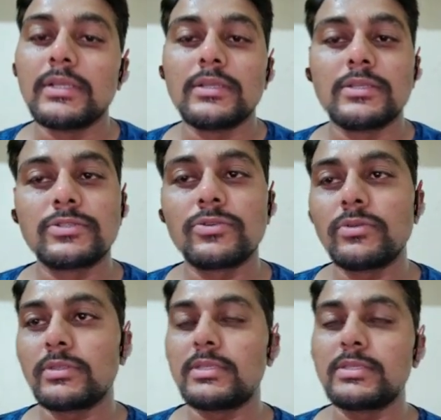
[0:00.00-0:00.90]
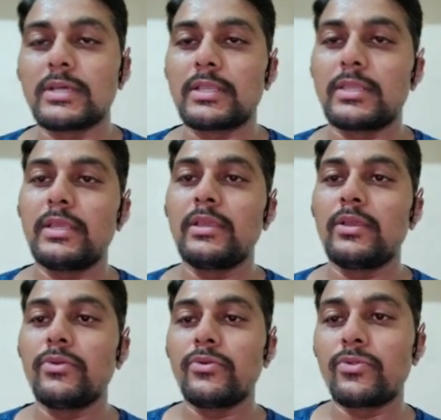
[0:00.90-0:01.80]
so these are the
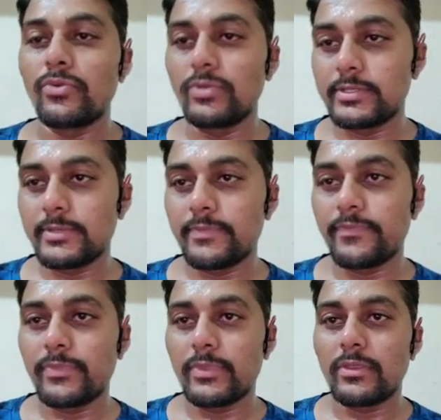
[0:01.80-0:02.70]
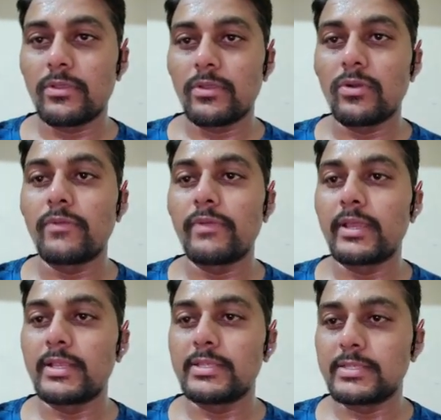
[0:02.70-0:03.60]
rules, or we
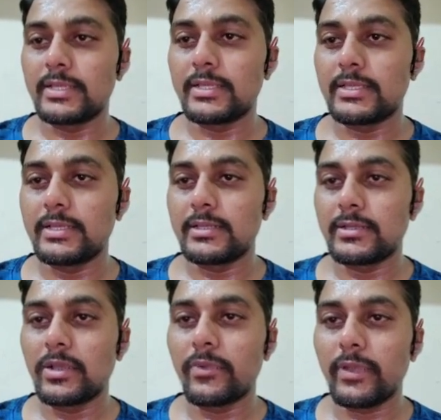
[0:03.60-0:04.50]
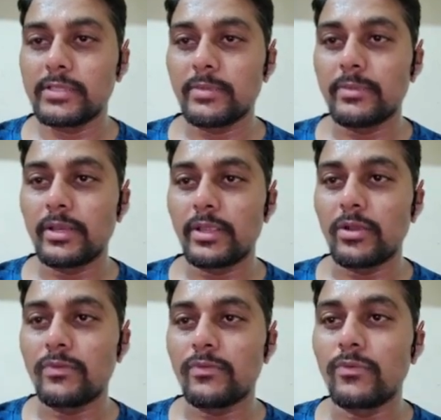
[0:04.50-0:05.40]
can say quick summary
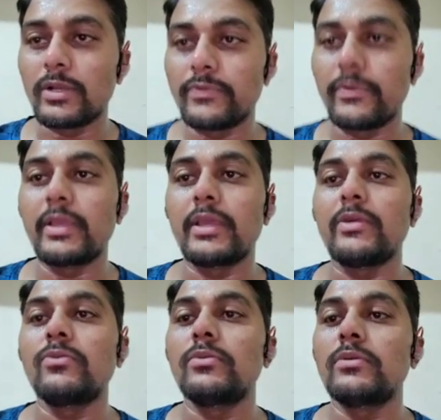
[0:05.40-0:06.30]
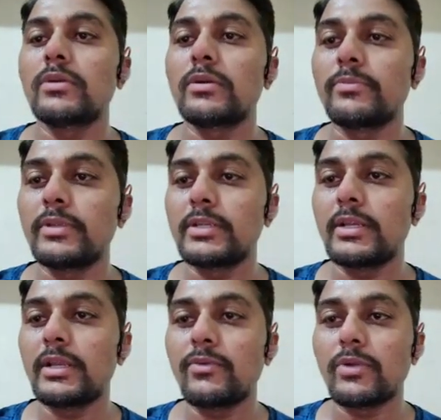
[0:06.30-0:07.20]
of what we have completed
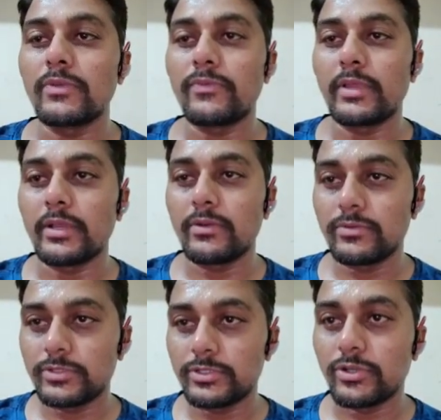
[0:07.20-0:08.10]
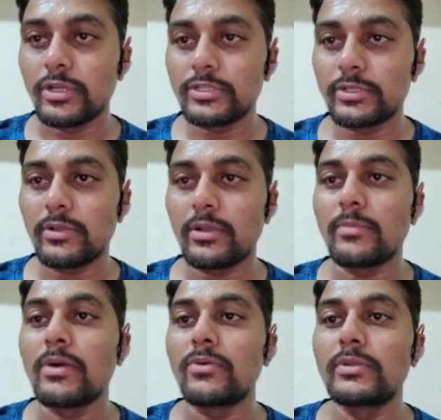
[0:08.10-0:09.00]
and what we have taught
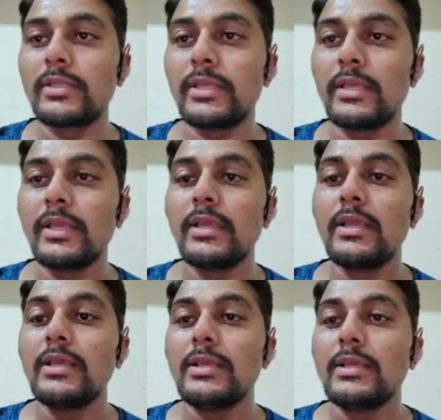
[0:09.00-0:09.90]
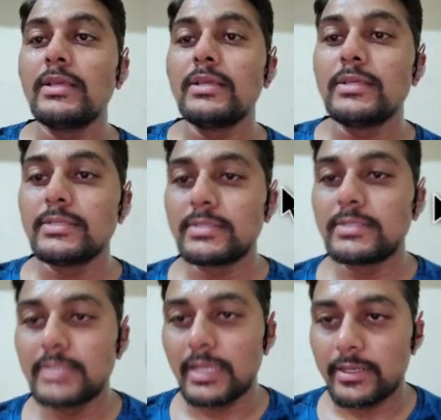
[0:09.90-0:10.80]
about the
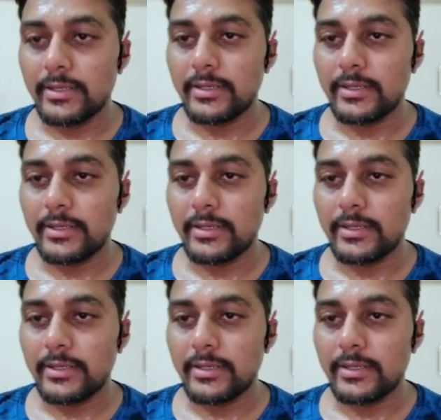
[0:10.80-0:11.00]
gender.